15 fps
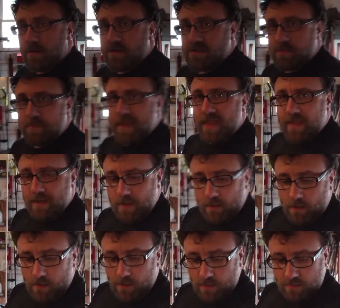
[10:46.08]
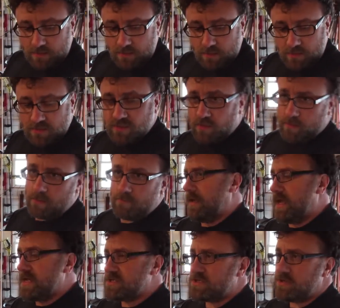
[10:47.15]
is to make it unstartable.
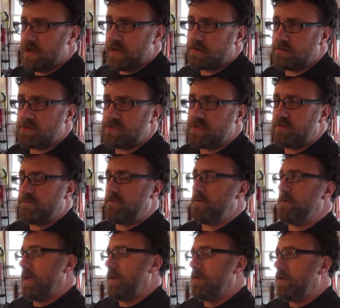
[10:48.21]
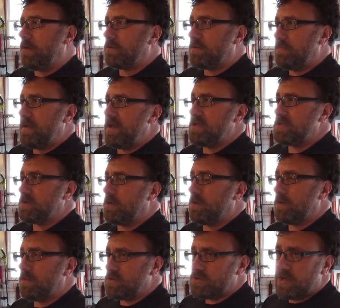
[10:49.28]
Each tractor is different. It all depends
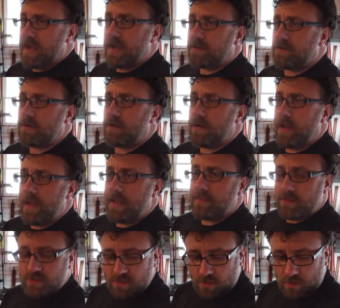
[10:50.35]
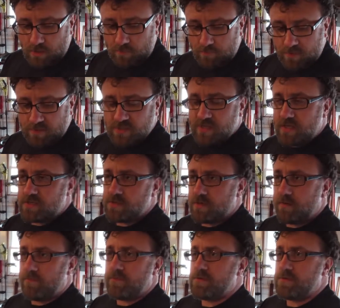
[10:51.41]
on the tractor and the starting procedure of the